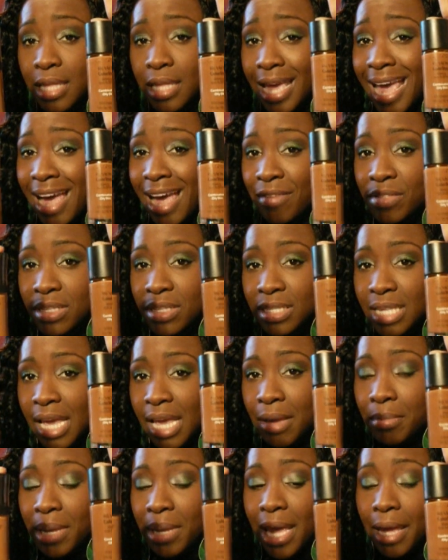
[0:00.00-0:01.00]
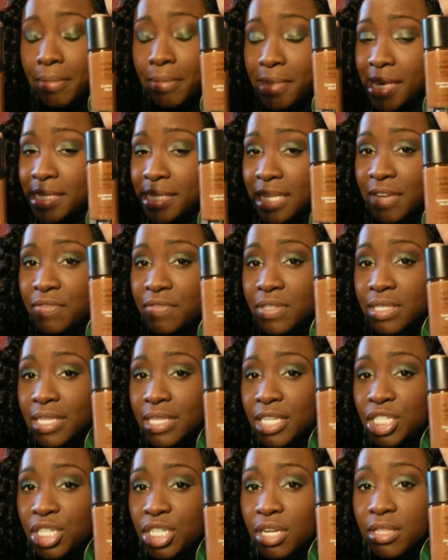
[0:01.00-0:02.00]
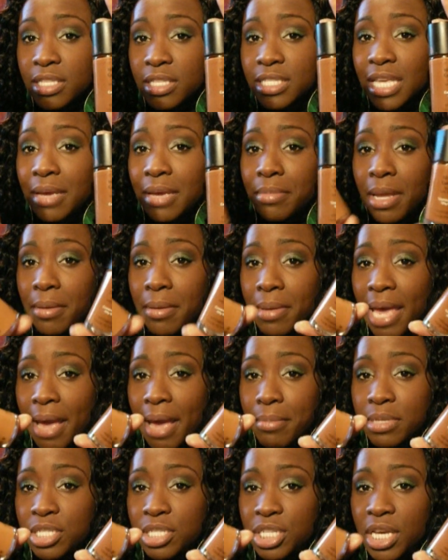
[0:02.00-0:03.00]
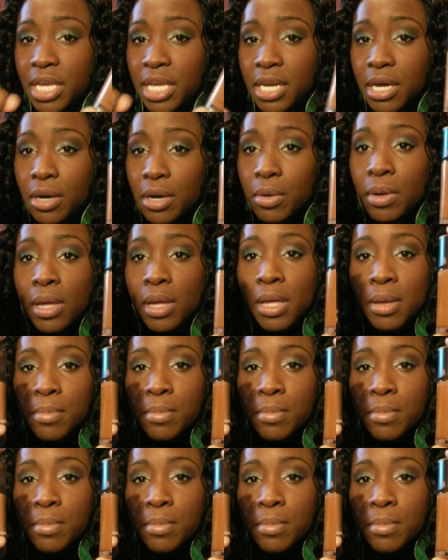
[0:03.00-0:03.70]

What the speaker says: They have the same name. They definitely share the same name, Cappuccino,